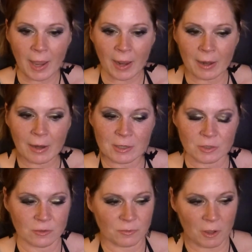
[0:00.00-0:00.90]
And I
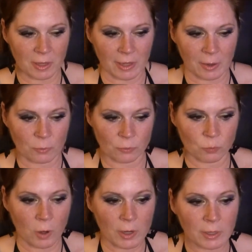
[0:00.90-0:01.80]
just felt like I was
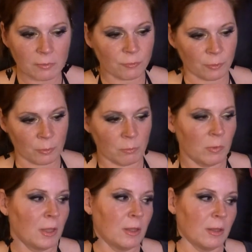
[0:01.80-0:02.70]
running from,
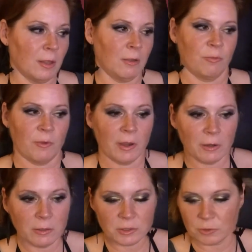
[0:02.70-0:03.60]
like,
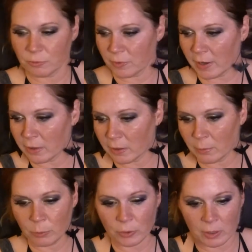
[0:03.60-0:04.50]
fire to fire
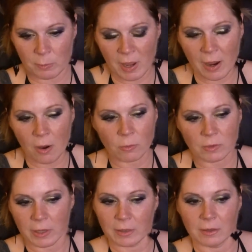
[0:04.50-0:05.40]
and putting them out,
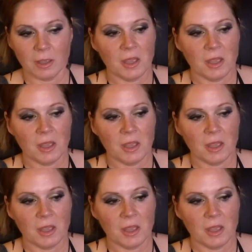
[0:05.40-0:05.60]
like,